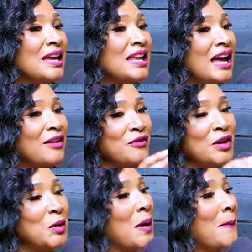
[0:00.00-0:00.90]
And I
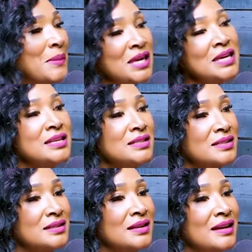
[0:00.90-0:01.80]
felt a
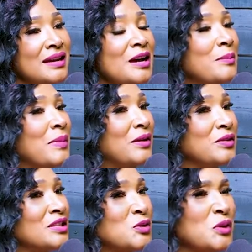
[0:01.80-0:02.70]
peace about
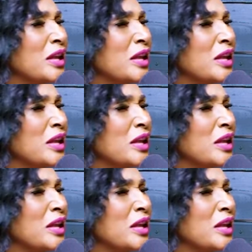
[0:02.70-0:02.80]
this one.